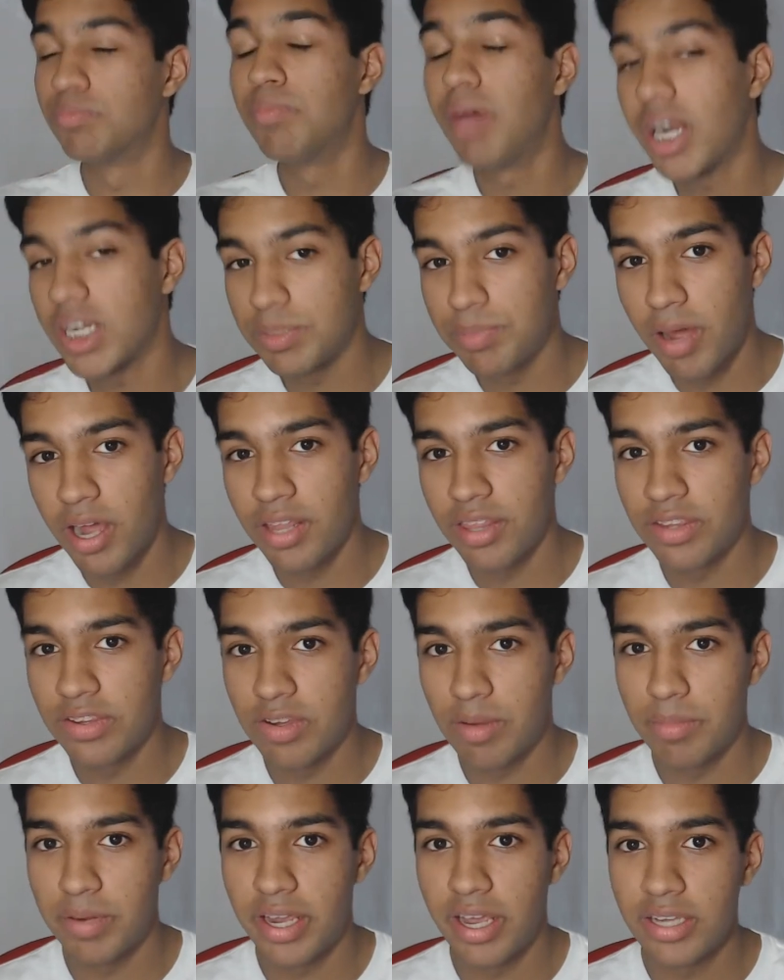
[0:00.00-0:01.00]
better than somebody
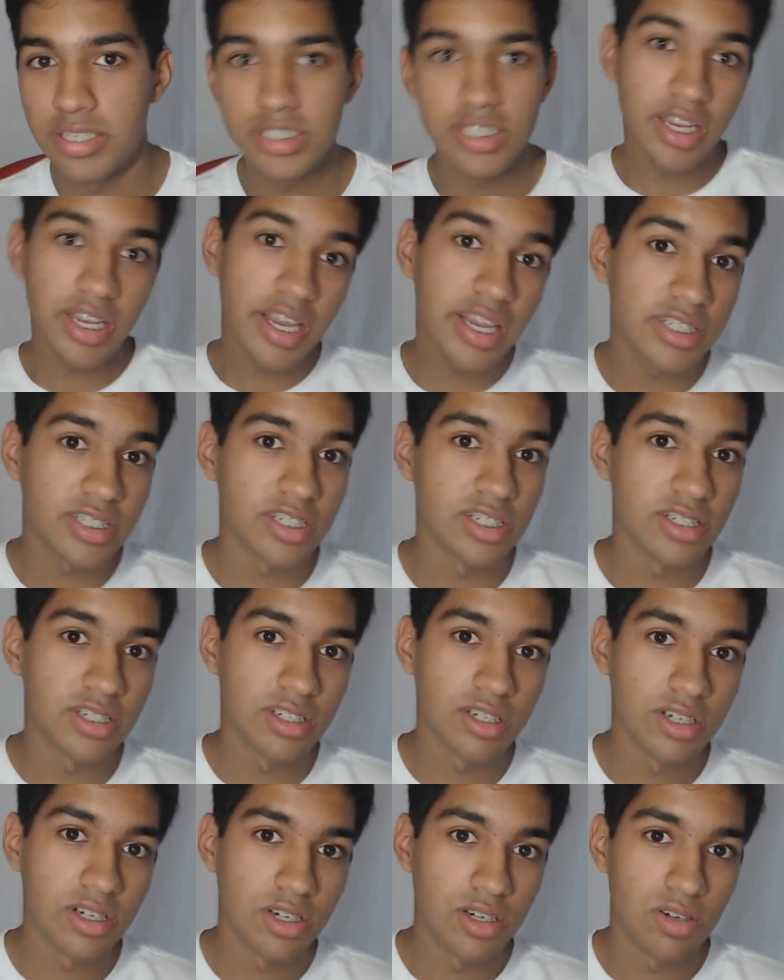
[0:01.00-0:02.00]
else isn't,
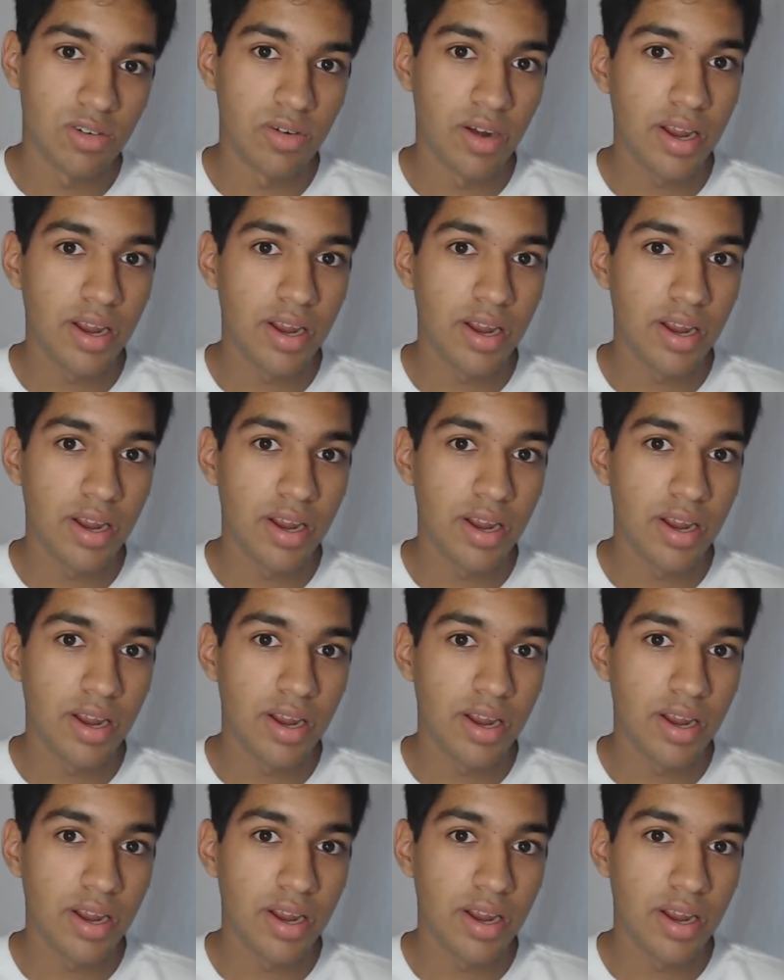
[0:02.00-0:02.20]
right?